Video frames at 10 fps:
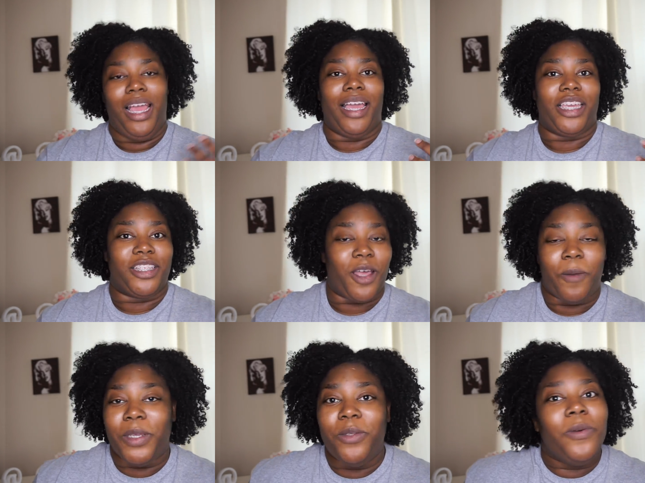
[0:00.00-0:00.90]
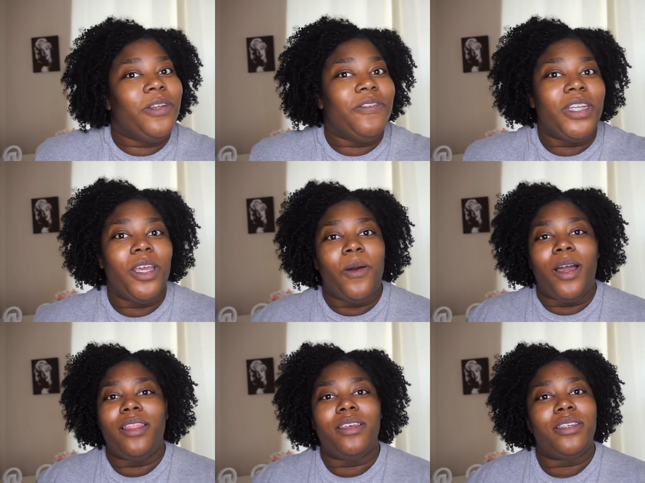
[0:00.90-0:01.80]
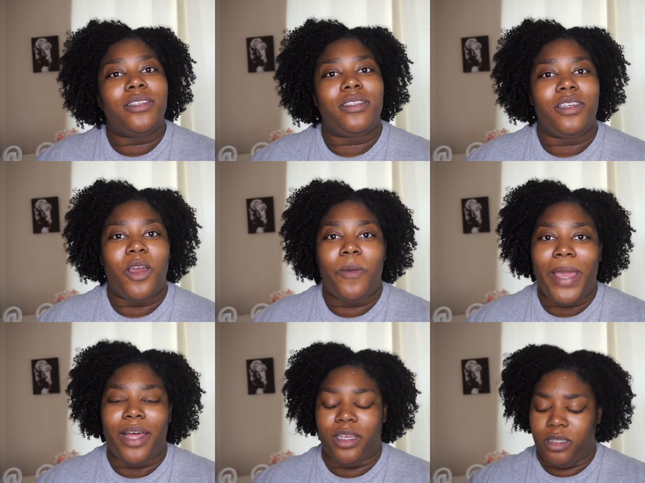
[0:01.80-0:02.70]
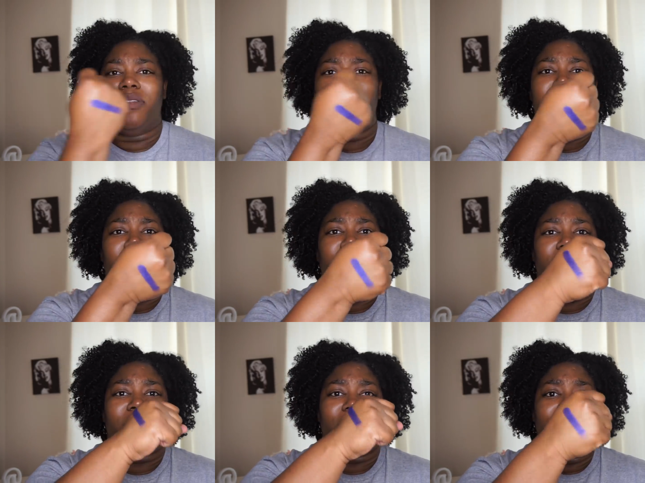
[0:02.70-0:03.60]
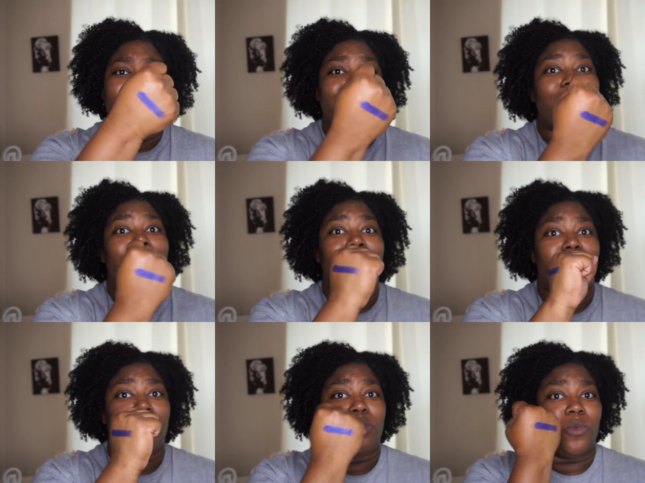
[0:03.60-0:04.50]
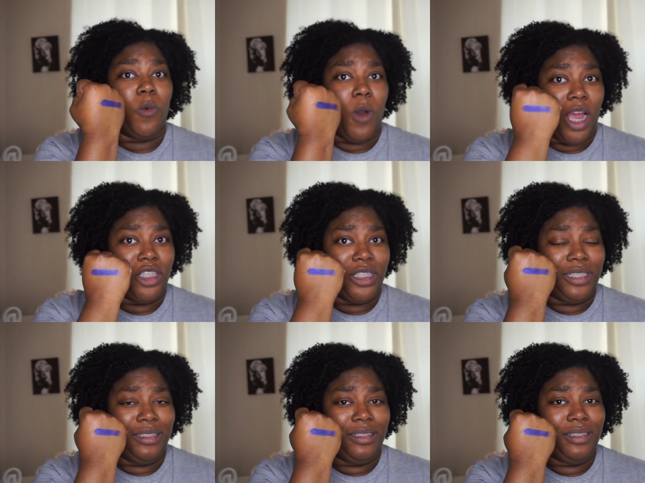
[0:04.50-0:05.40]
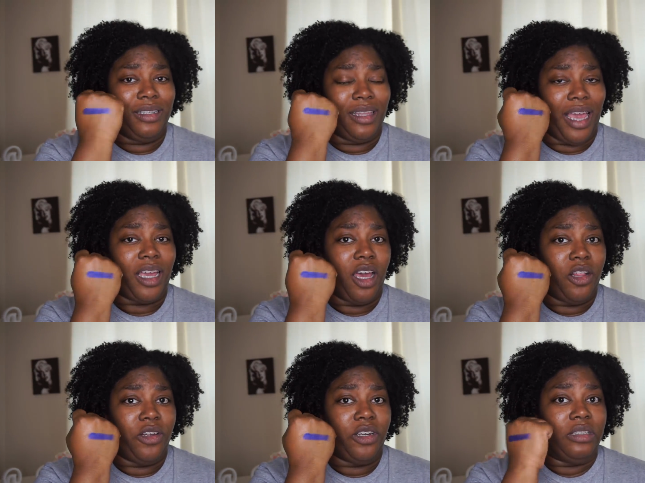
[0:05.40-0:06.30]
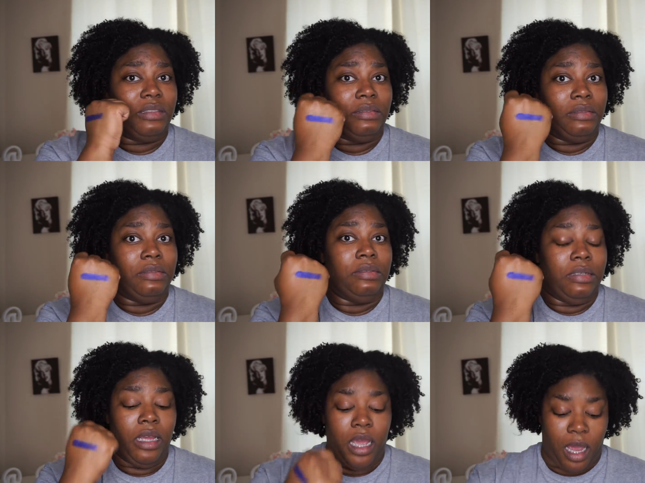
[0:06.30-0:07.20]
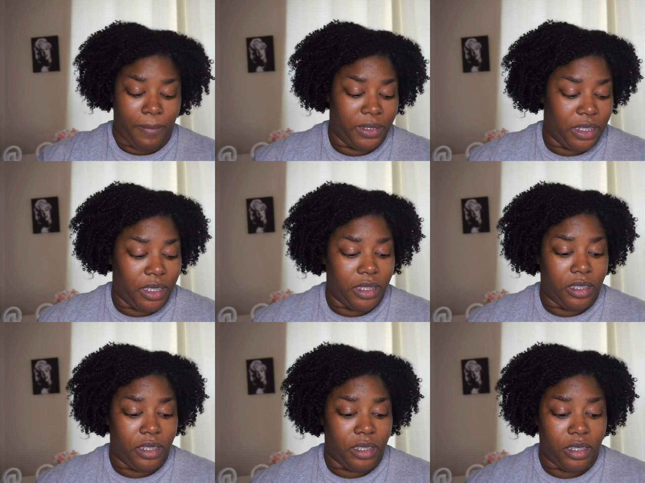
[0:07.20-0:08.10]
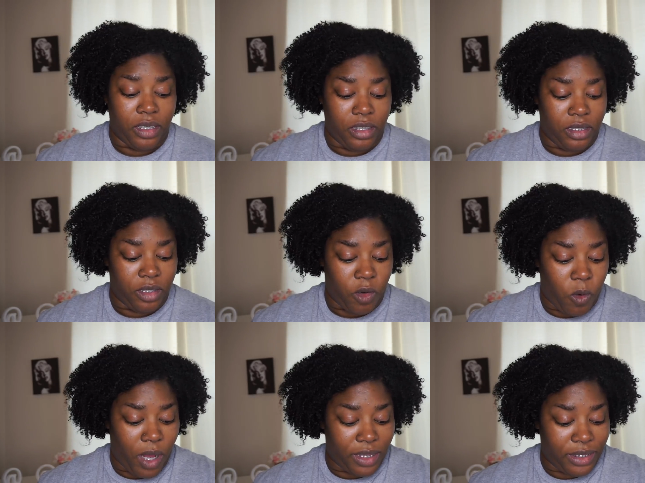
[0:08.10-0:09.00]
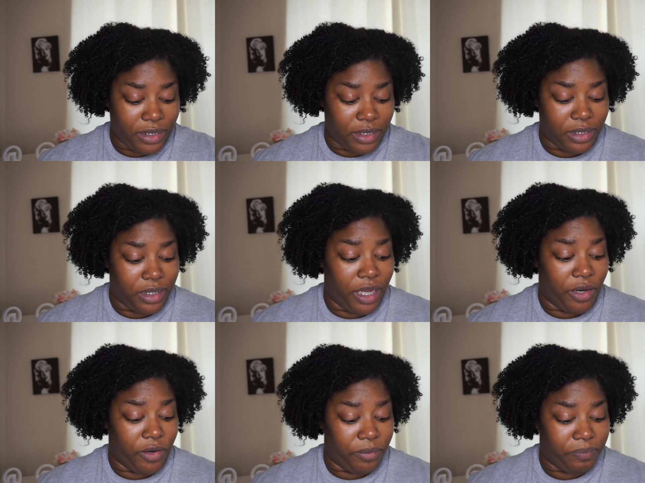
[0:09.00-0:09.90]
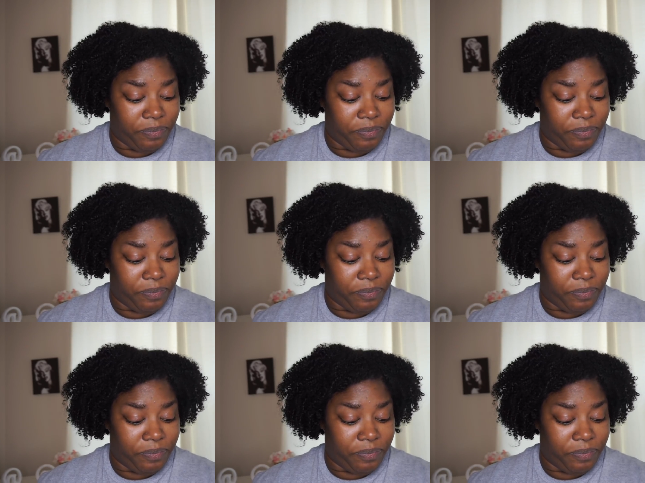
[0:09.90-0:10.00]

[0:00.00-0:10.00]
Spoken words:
I guess I'll be doing a video on this, palette. Obviously, by first glance, like me swatching that color, I'm gonna say the quality is there,